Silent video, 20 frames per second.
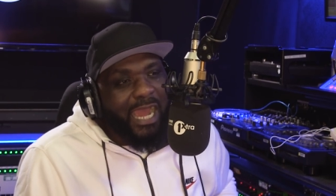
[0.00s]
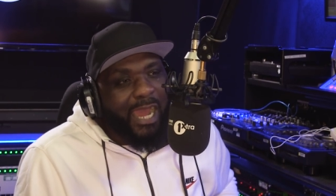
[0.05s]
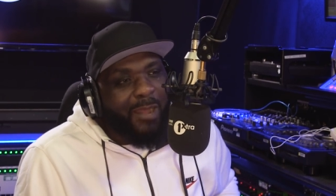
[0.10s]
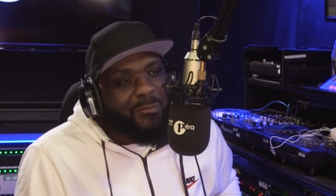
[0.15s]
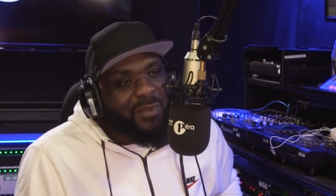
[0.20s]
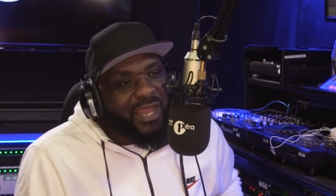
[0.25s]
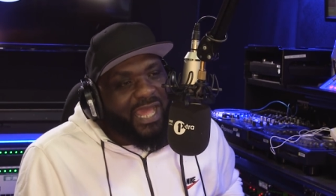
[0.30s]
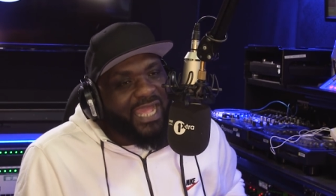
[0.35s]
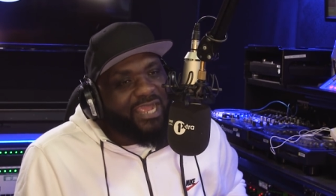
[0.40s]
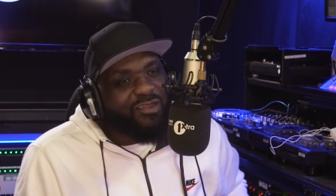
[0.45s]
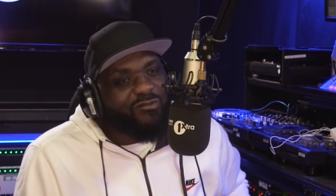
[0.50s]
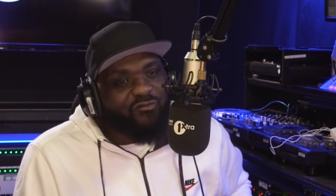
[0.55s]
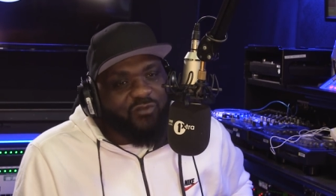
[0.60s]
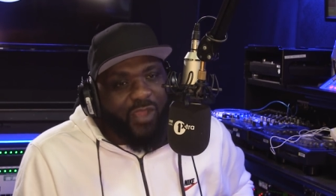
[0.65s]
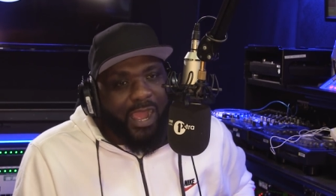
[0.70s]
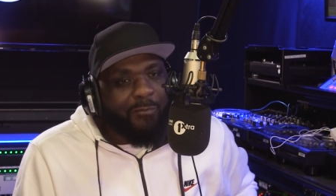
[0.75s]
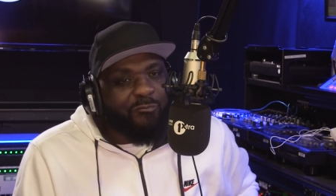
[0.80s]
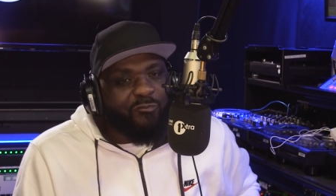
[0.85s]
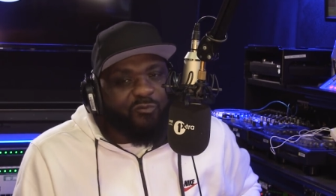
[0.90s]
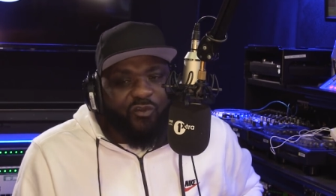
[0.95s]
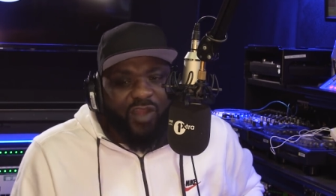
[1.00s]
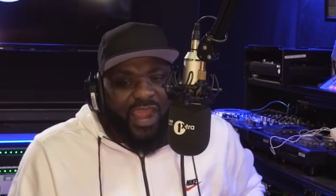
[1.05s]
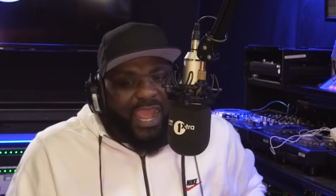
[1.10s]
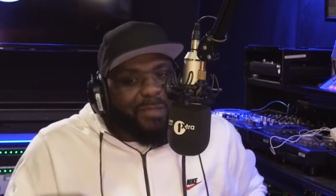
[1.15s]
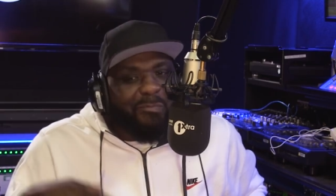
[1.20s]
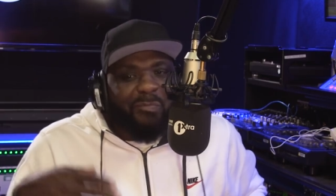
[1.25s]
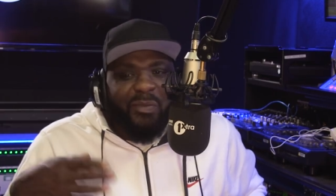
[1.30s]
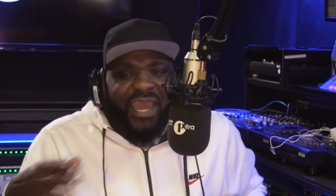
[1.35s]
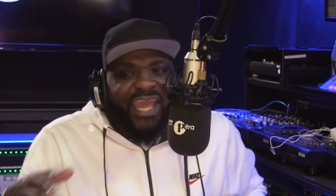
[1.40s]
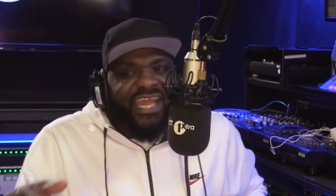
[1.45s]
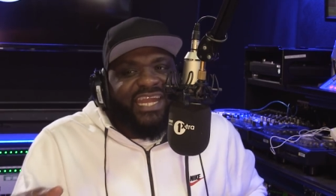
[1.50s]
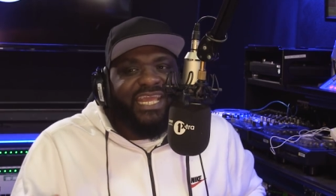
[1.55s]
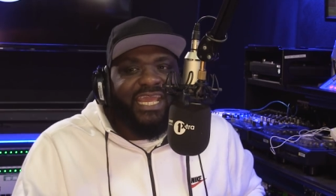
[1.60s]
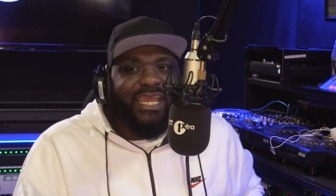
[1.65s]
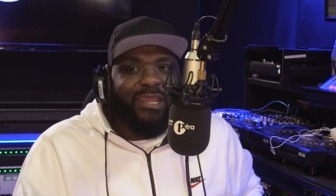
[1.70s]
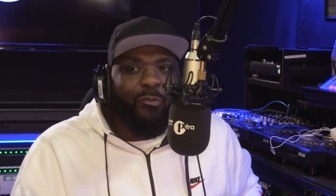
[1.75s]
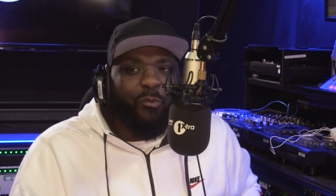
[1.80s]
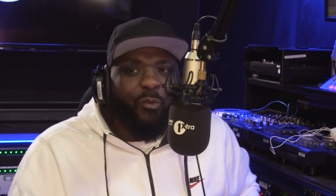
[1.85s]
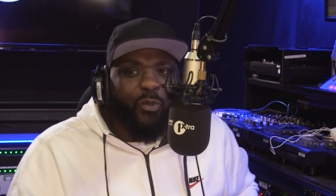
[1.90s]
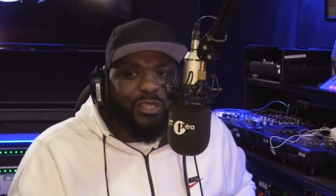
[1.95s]
I'm like I'm right by
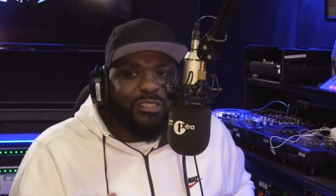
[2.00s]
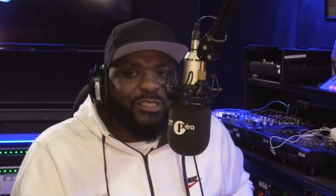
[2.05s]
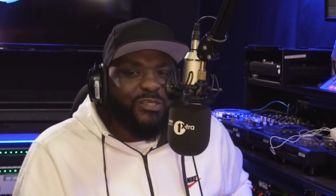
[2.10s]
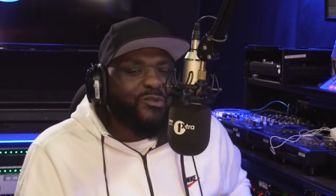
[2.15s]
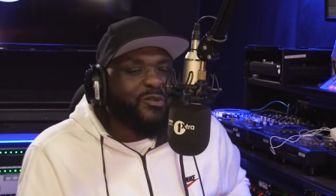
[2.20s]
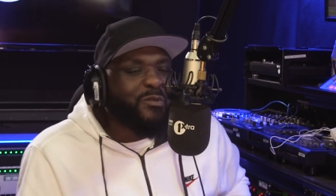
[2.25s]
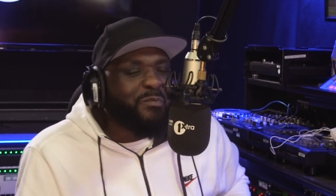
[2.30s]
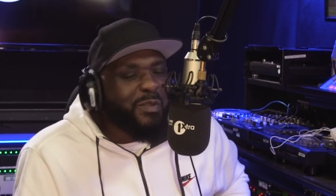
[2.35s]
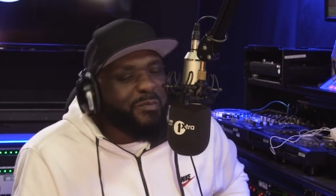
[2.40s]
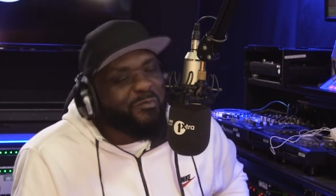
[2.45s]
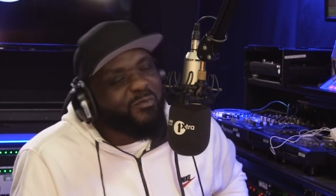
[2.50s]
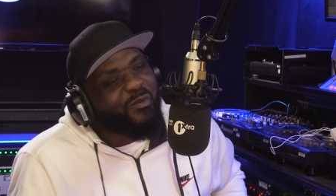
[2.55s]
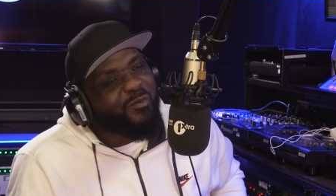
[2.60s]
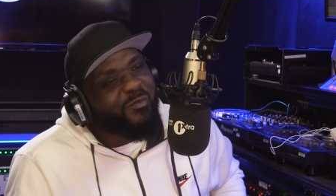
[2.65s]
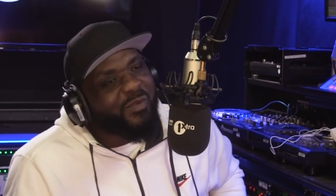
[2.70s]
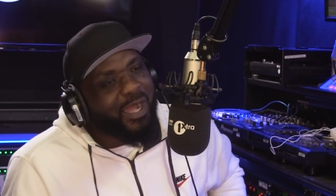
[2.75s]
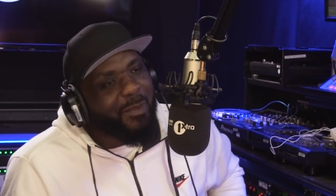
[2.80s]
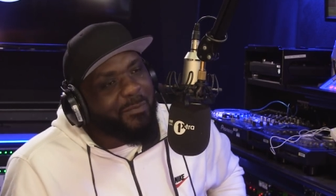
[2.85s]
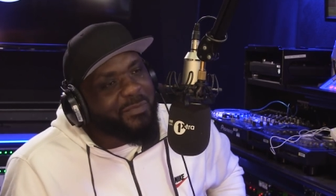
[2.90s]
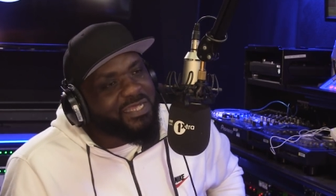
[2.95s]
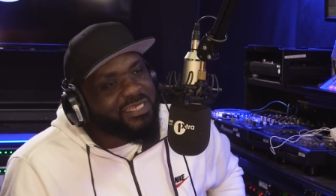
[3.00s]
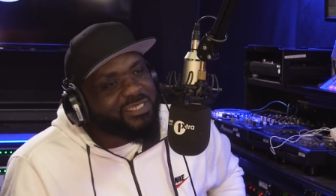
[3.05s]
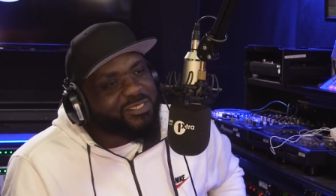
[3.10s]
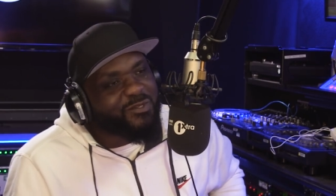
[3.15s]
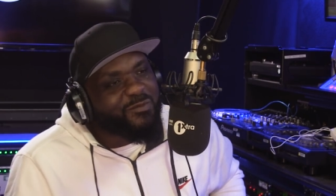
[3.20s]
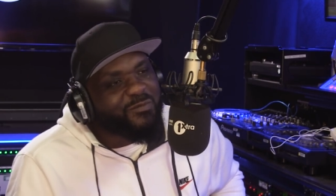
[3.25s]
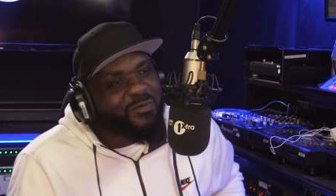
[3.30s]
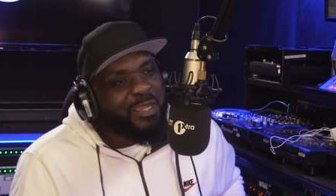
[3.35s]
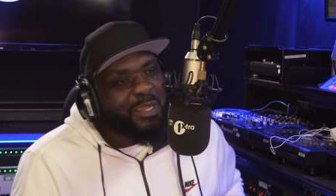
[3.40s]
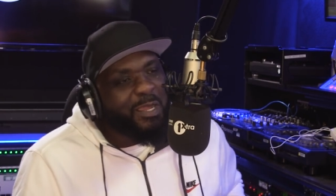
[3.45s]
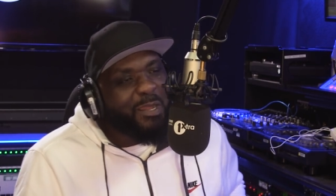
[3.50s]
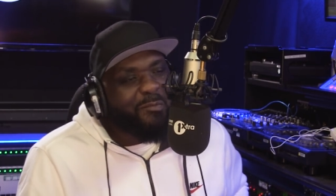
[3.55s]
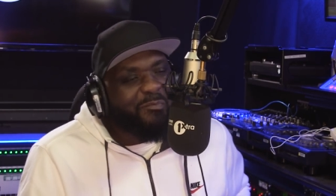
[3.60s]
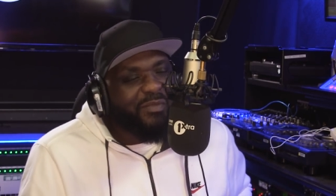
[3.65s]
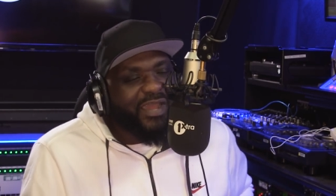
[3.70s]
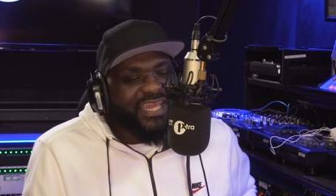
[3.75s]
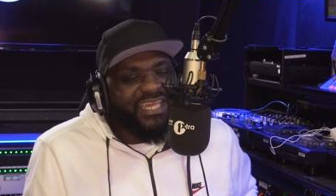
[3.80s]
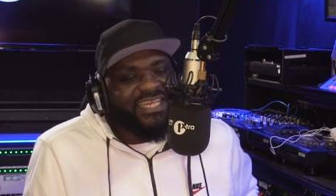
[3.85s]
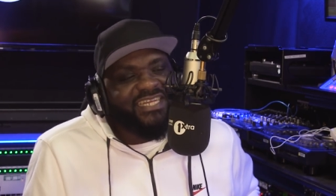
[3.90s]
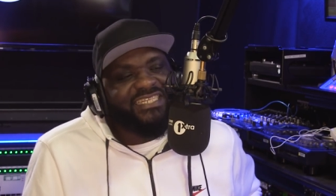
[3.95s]
there. What yeah. do you remember about Mitcham
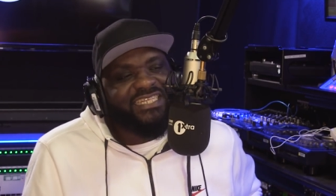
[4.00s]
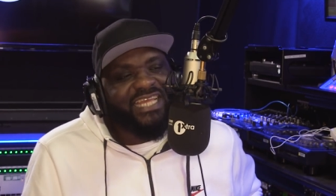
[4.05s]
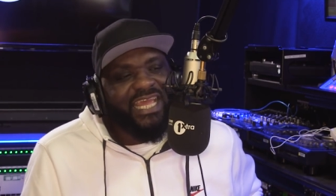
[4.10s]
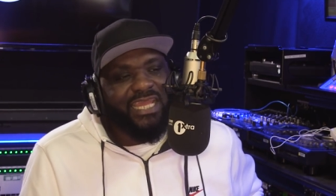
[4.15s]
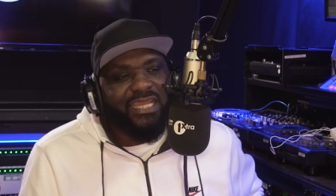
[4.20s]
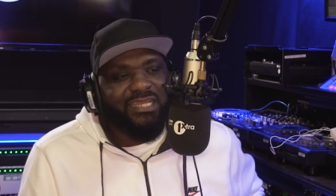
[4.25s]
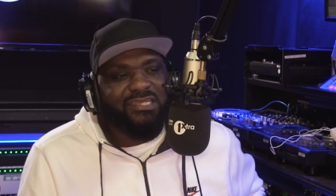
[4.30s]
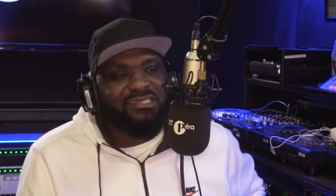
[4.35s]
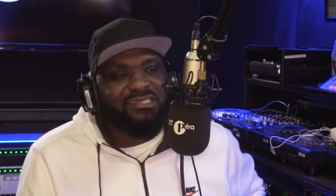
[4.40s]
back in the day?